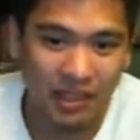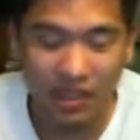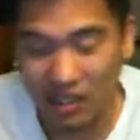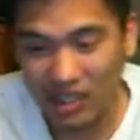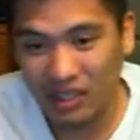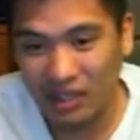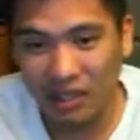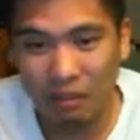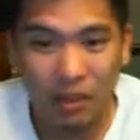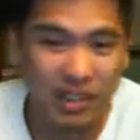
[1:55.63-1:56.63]

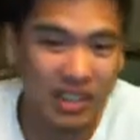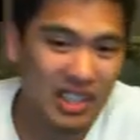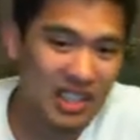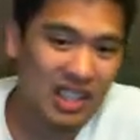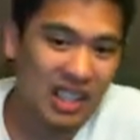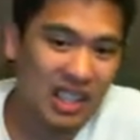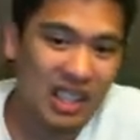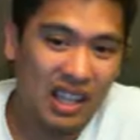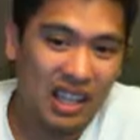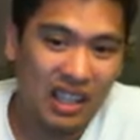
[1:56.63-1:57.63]
Bonuses.
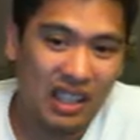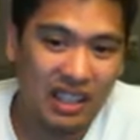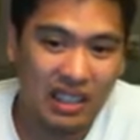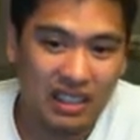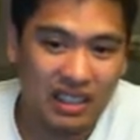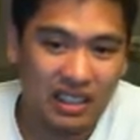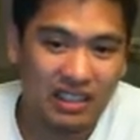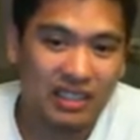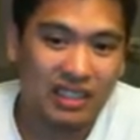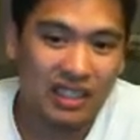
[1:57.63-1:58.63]

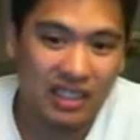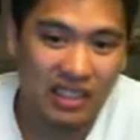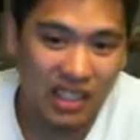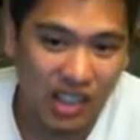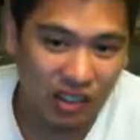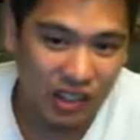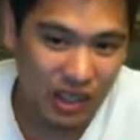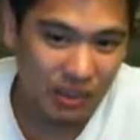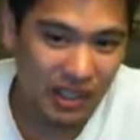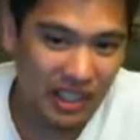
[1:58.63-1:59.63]

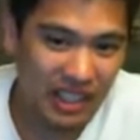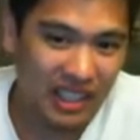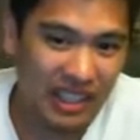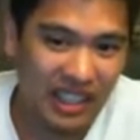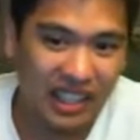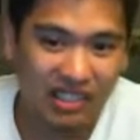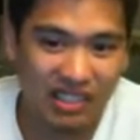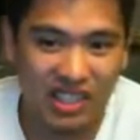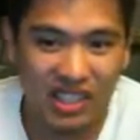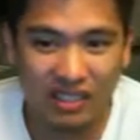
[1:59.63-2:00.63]
OSP and
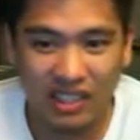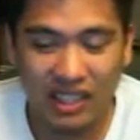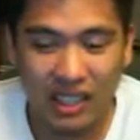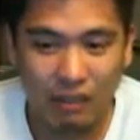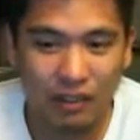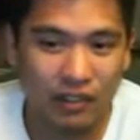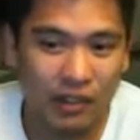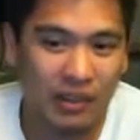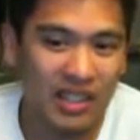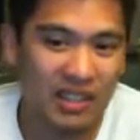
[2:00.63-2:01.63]
Leandro Silva got
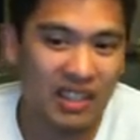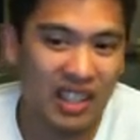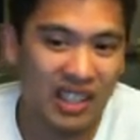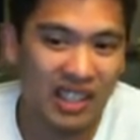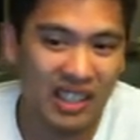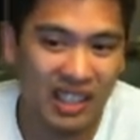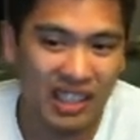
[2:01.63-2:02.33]
performance of the night,